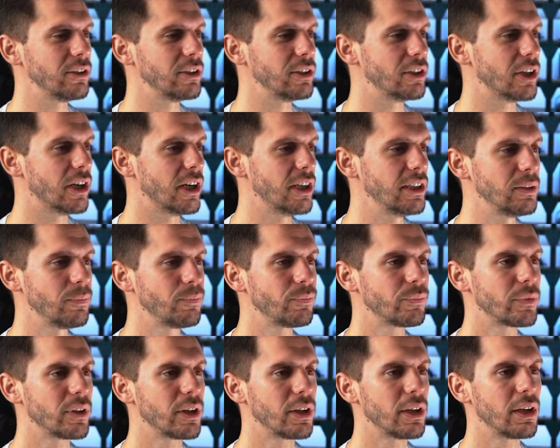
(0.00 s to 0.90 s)
done.
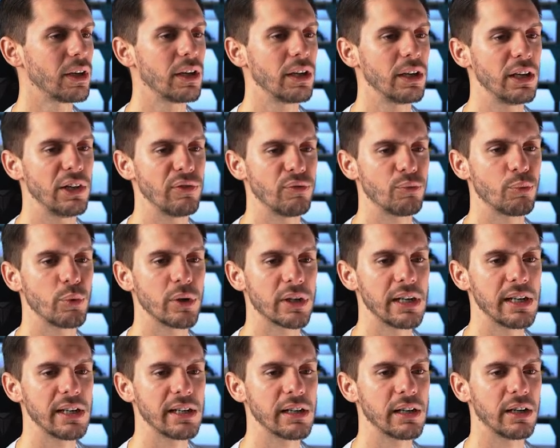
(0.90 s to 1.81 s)
If we
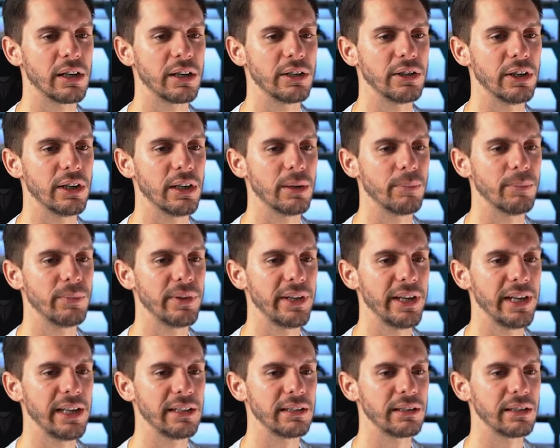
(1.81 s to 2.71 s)
click on
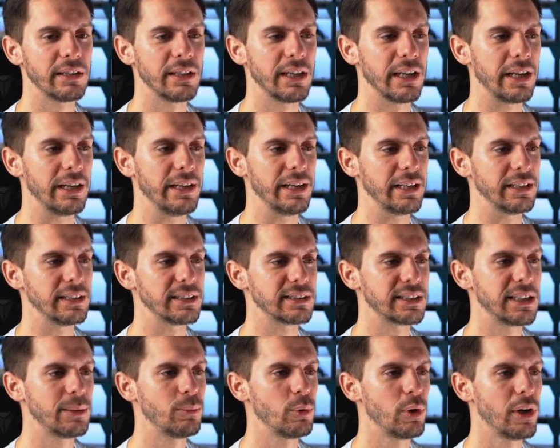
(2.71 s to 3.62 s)
update and then
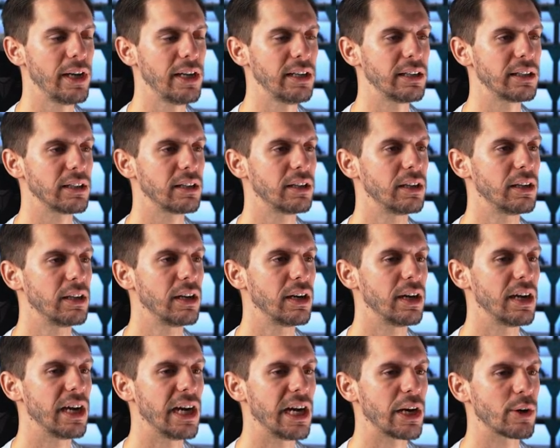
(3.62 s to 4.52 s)
simulate,
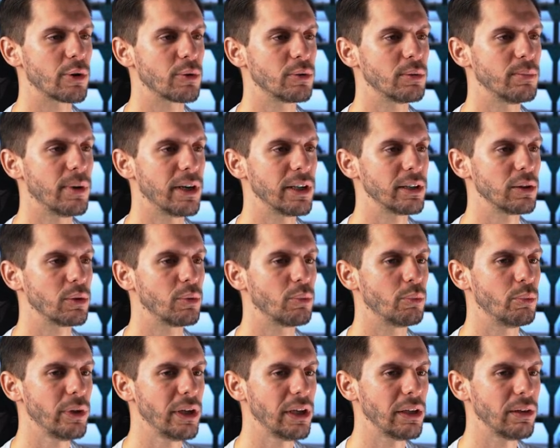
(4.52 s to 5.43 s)
our robot
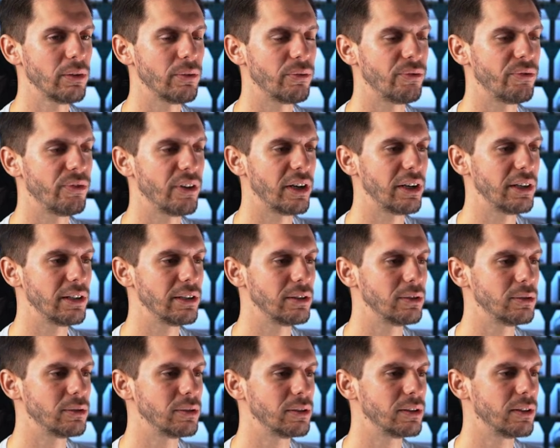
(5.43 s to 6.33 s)
will
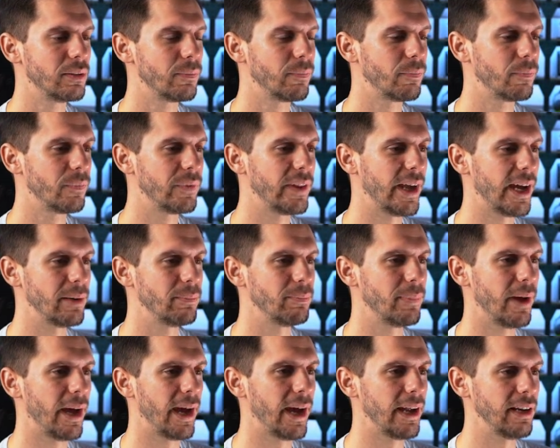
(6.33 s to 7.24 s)
follow that
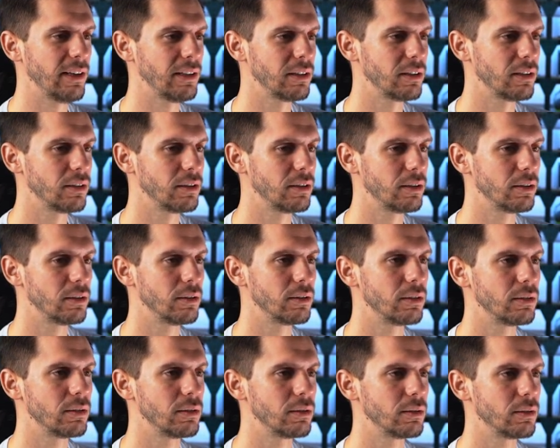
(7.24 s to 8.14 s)
path
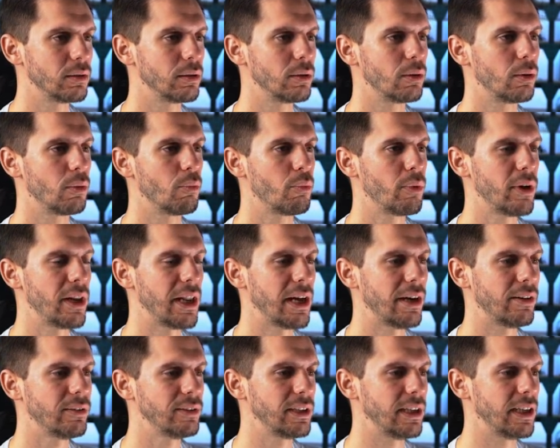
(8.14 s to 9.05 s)

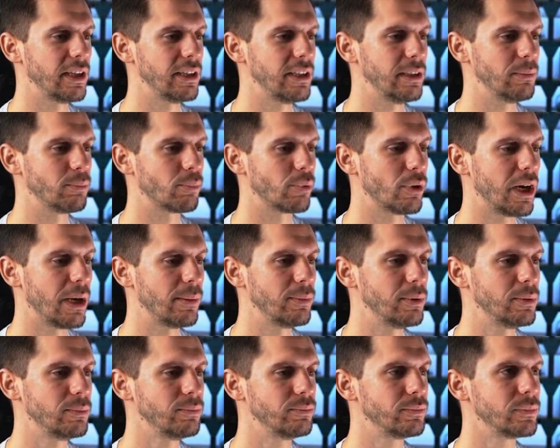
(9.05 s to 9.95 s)
without any
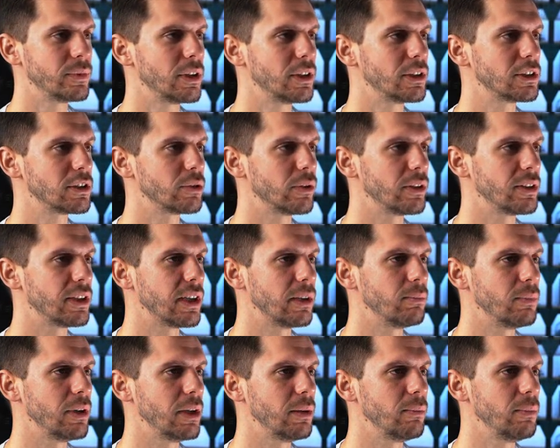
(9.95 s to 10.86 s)
problem. So I
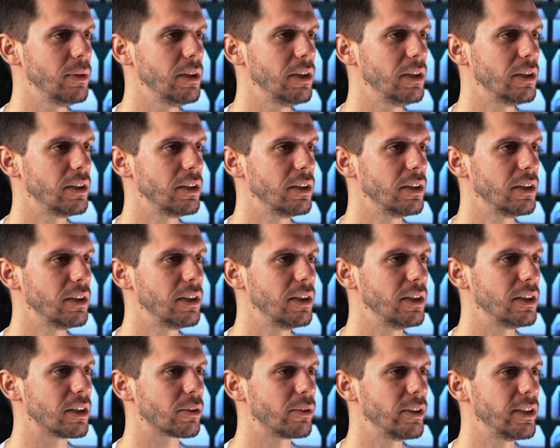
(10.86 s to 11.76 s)
can maybe
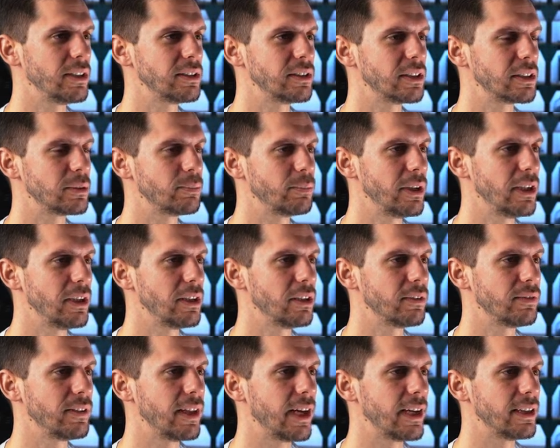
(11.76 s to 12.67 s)
increase the speed
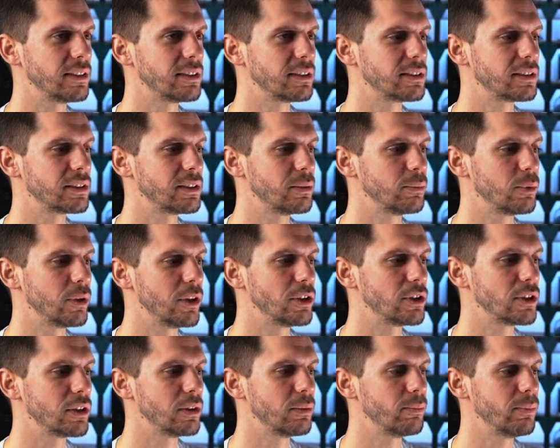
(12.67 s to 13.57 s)
of that
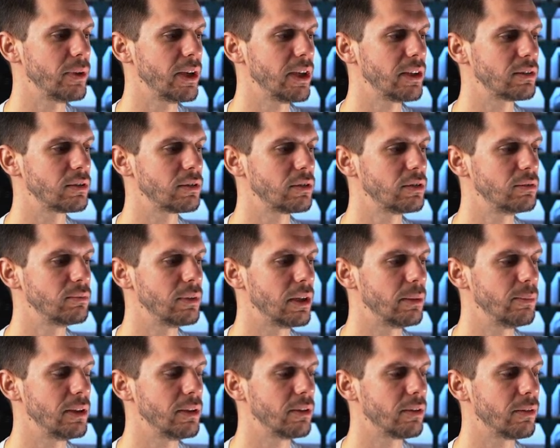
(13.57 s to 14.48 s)
simulation a bit,
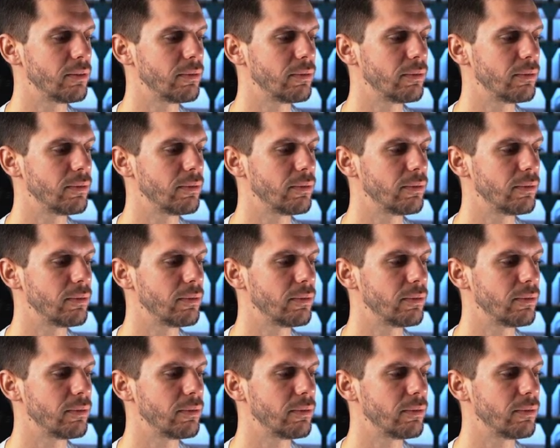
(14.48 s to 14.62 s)
maybe